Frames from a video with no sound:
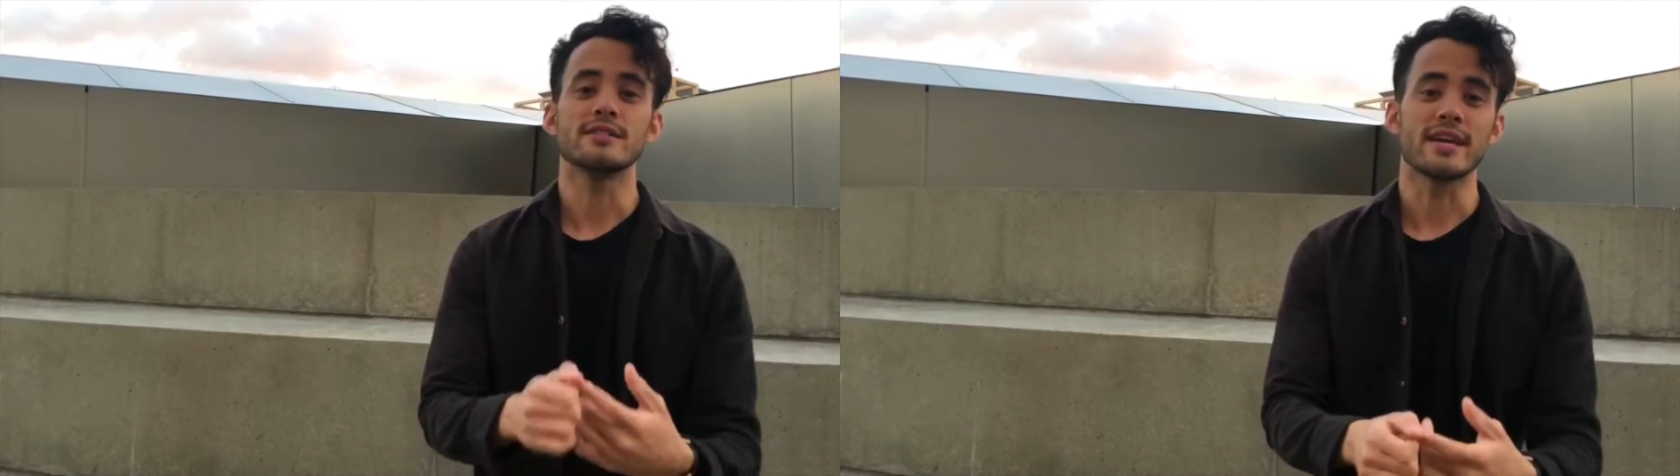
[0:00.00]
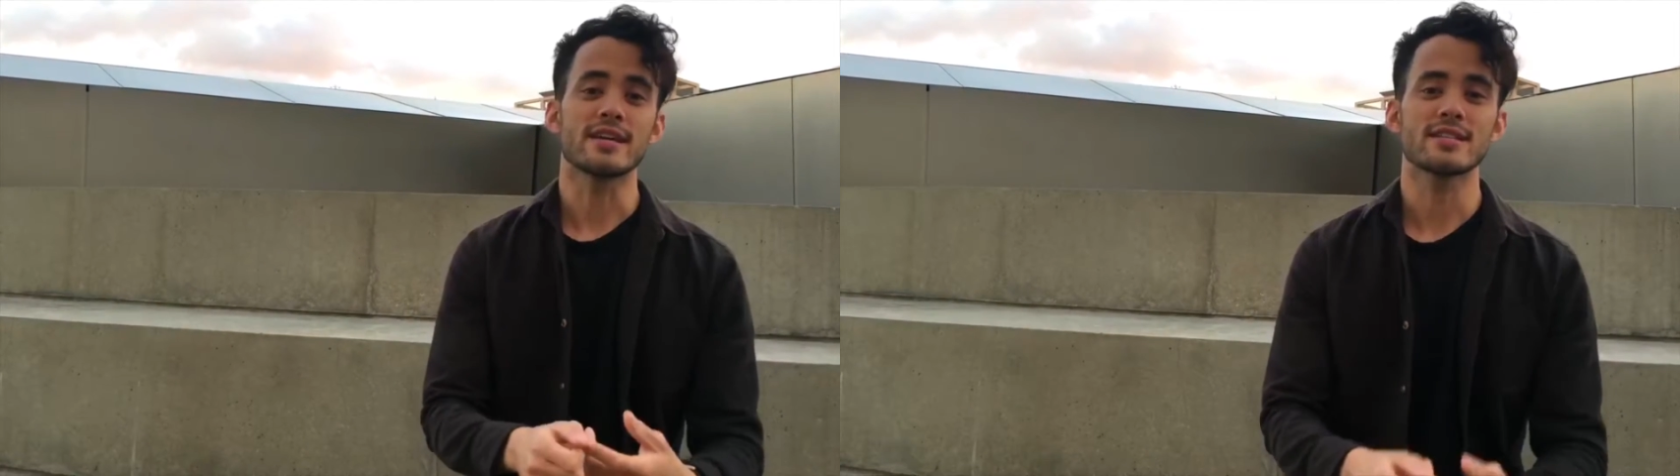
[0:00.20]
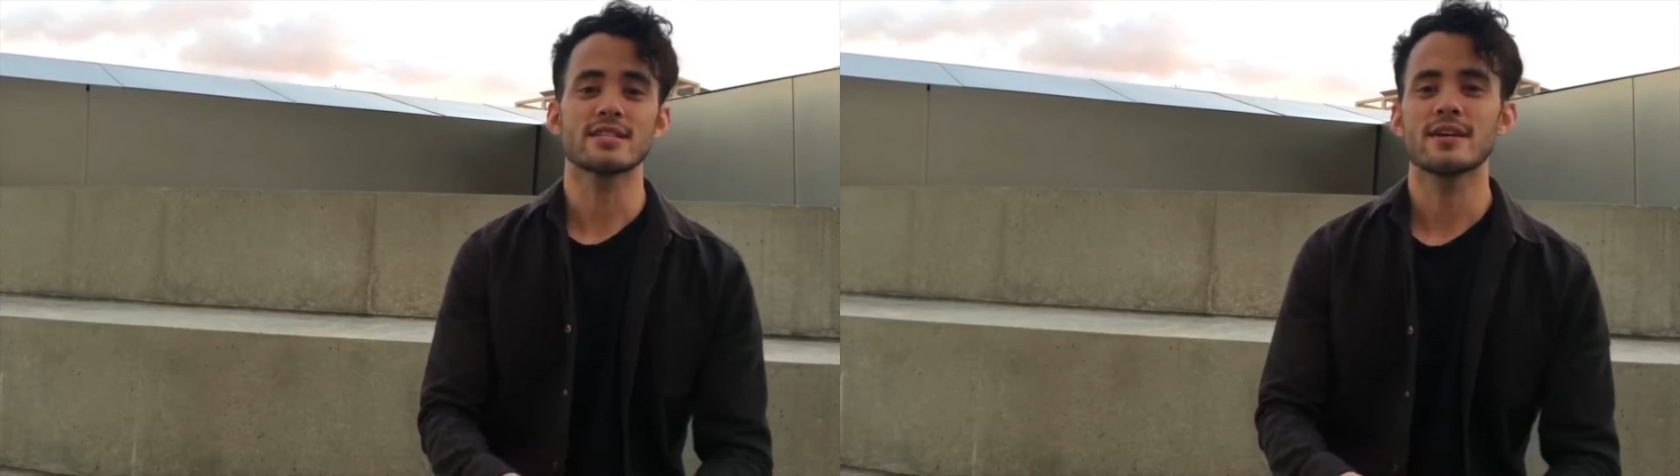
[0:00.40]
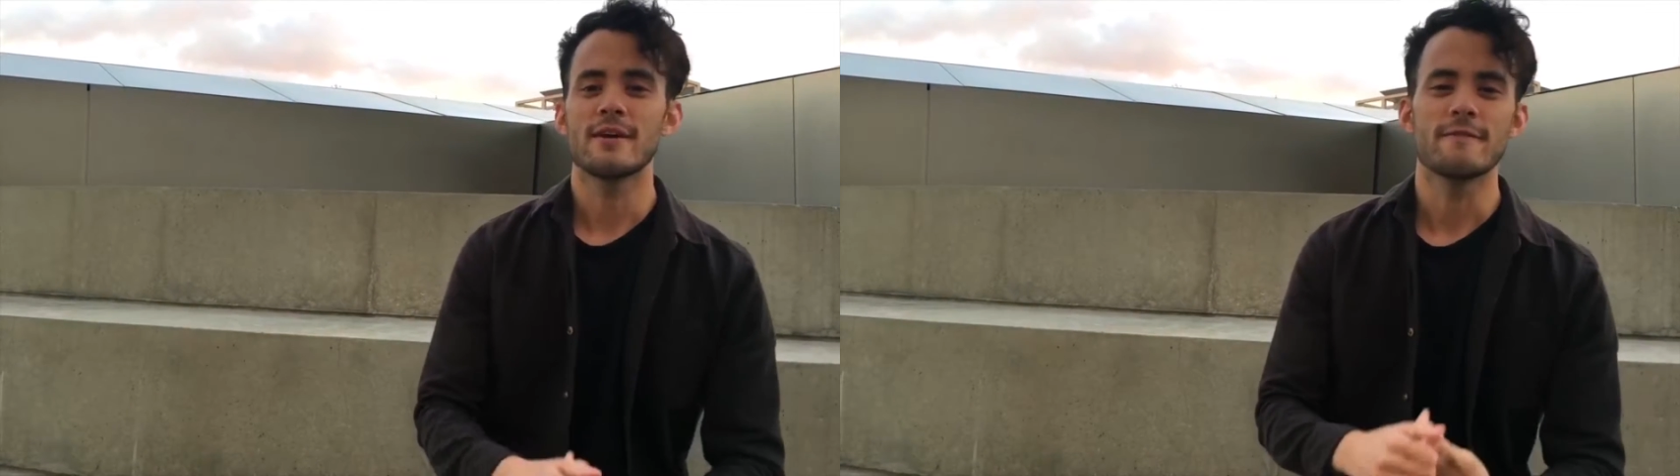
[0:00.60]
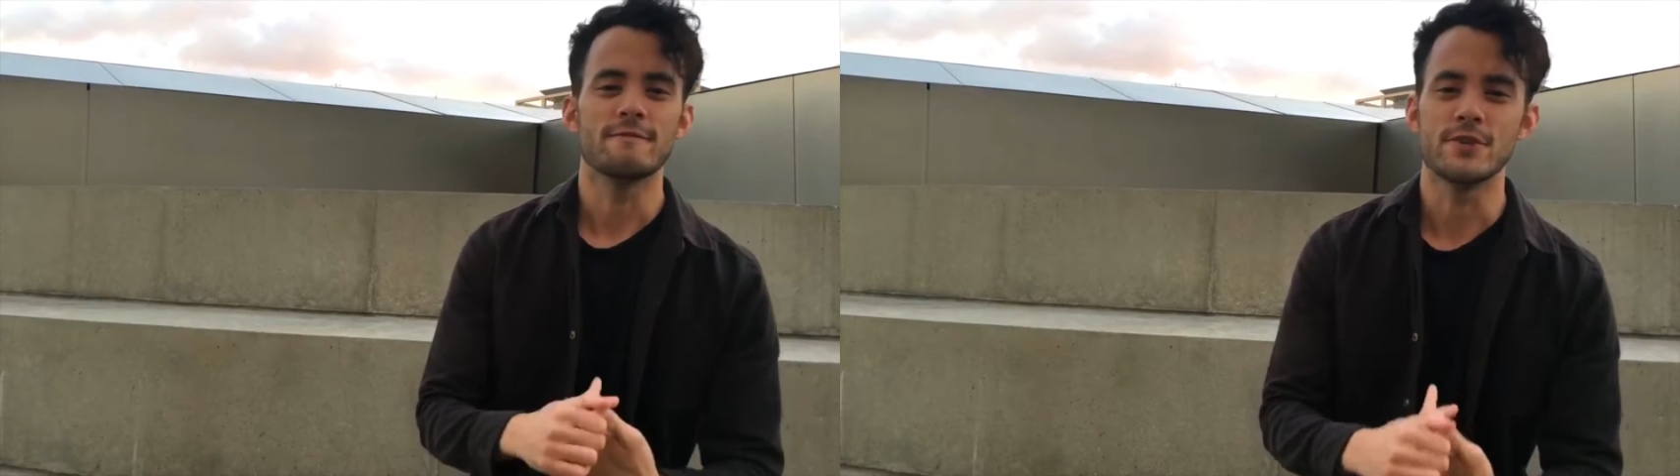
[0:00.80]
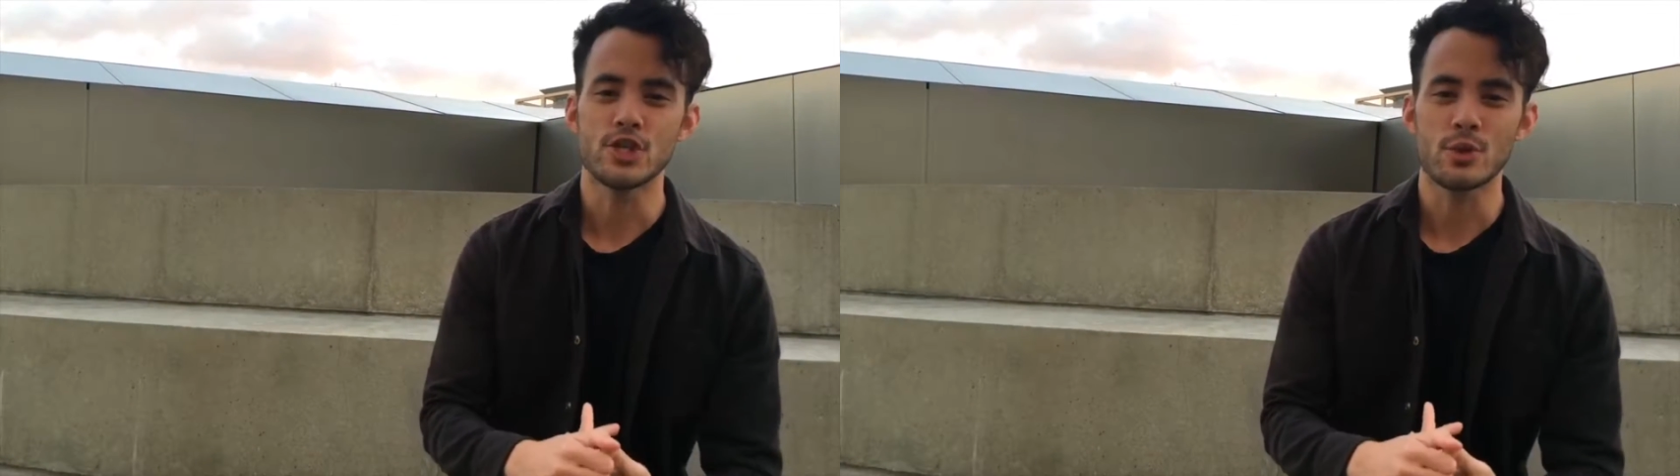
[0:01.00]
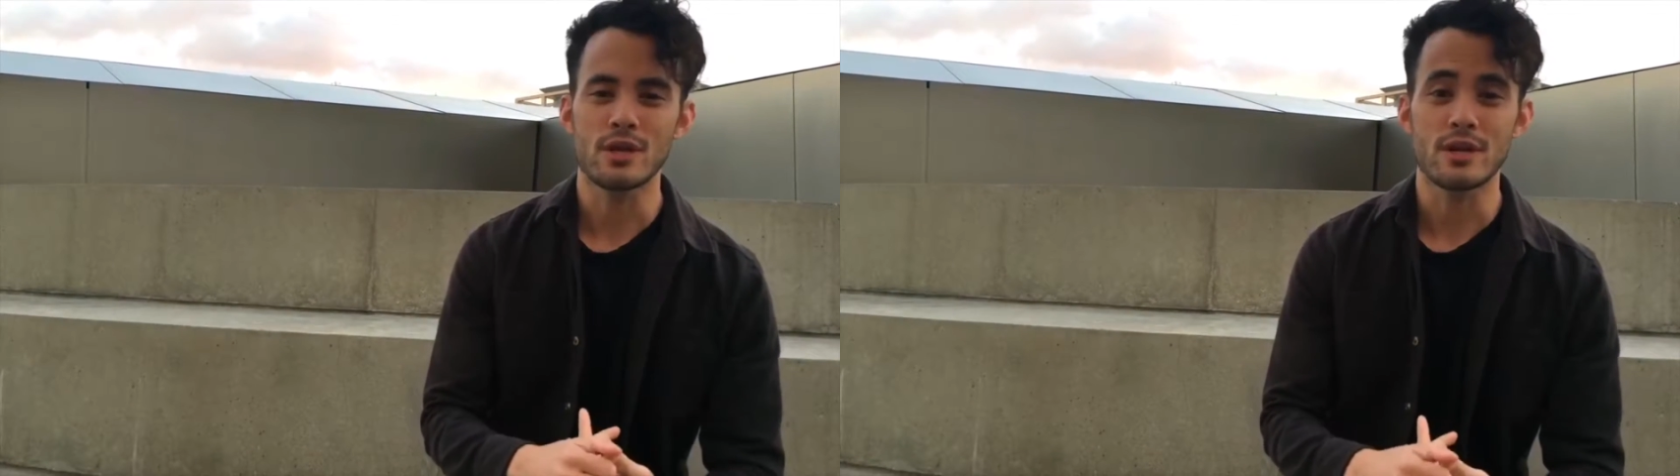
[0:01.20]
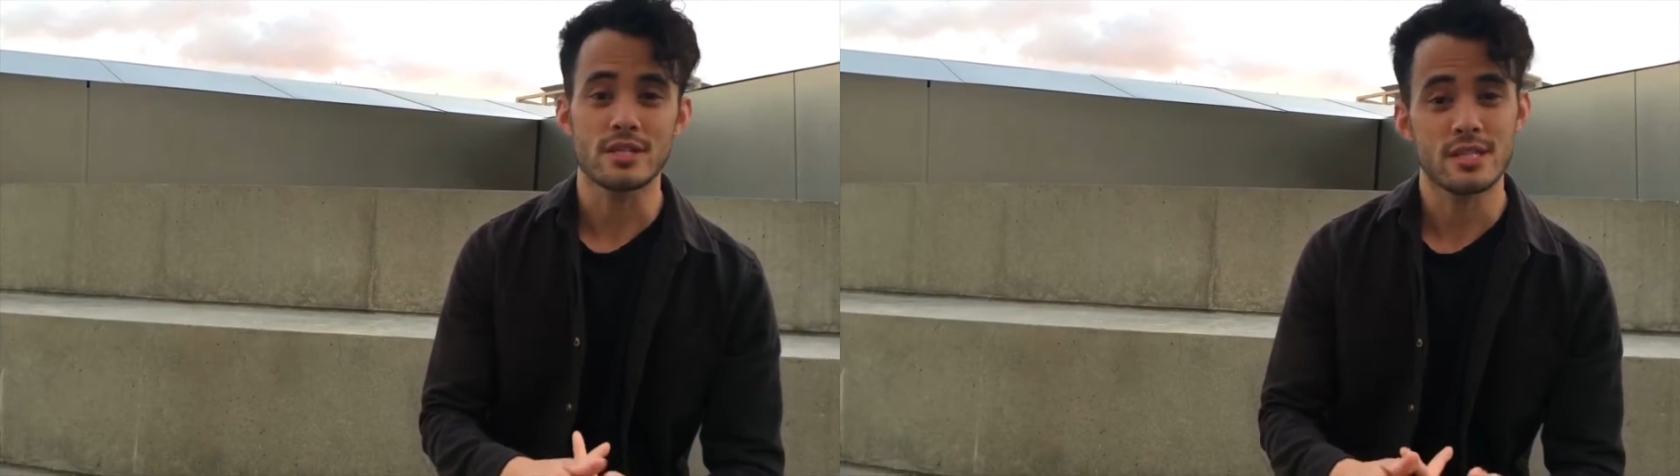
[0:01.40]
dance,
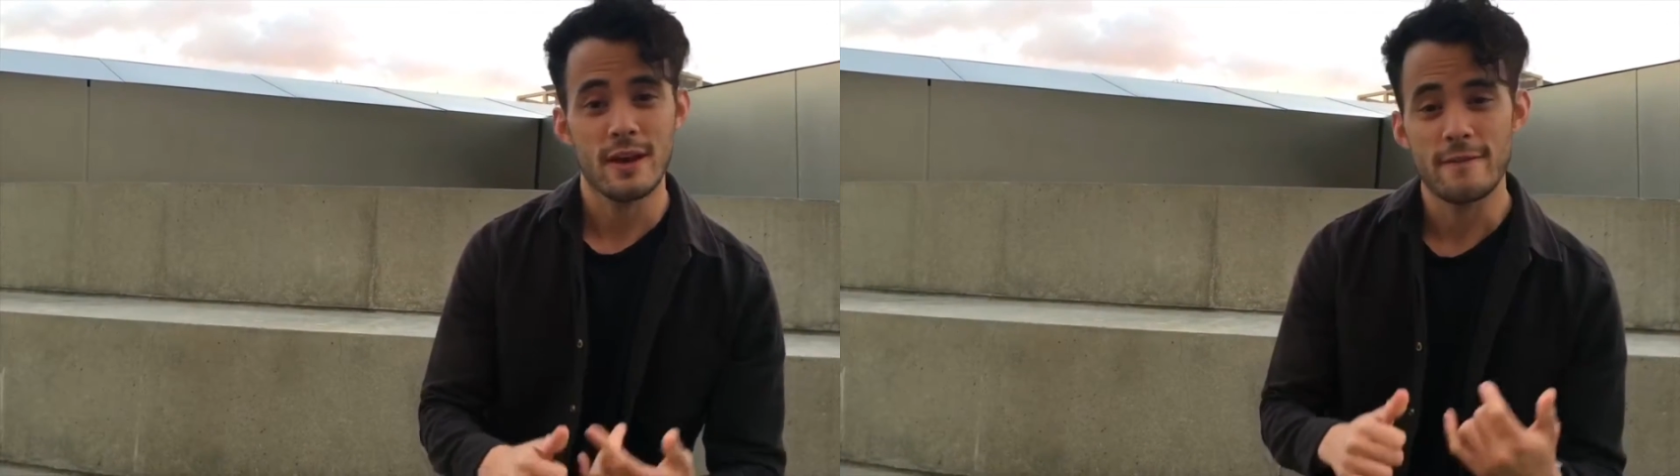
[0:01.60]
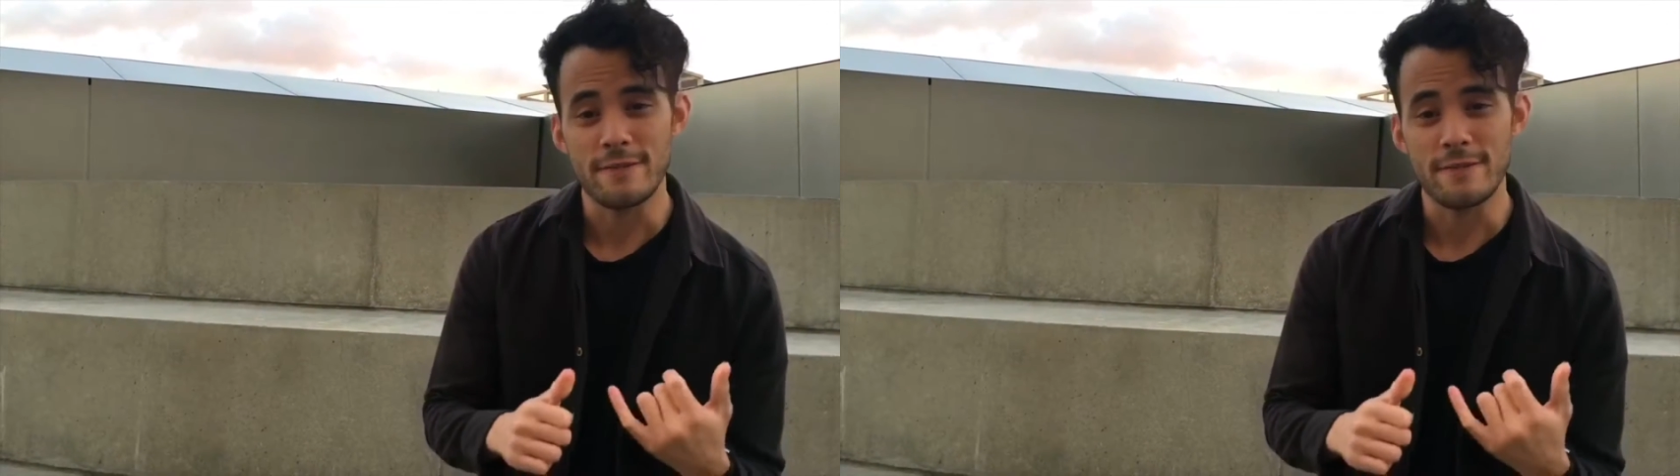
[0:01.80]
visual arts,